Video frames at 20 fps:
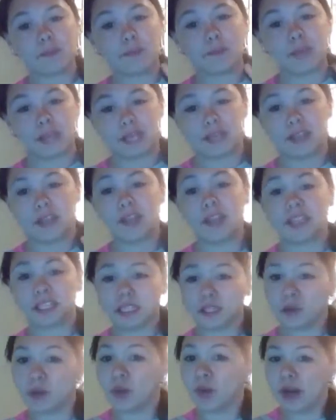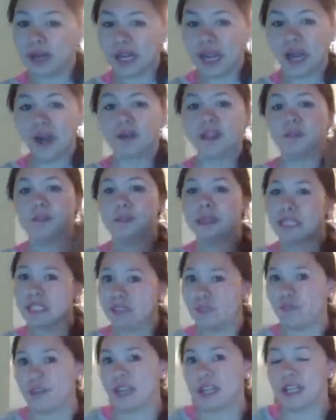picked this one out
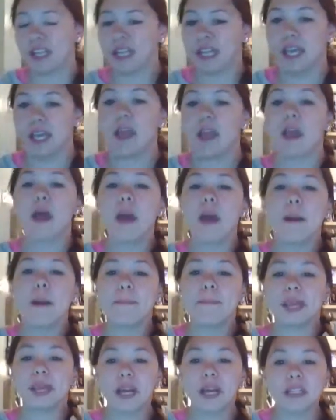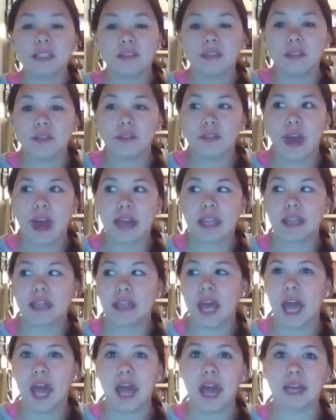specifically because of the fact
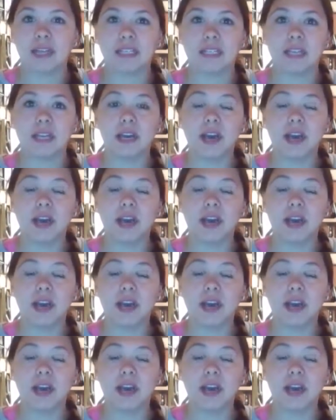that,